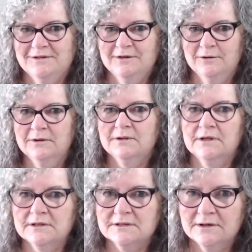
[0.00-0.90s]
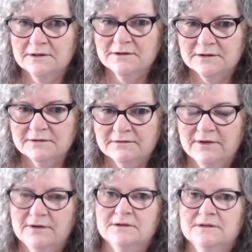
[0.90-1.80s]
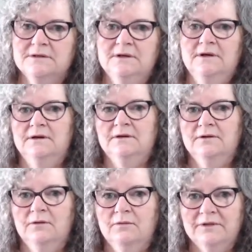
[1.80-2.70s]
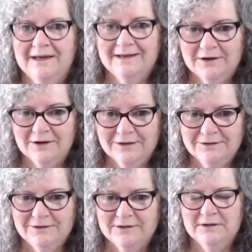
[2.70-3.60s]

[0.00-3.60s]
Look at the exclusions first, not what they include.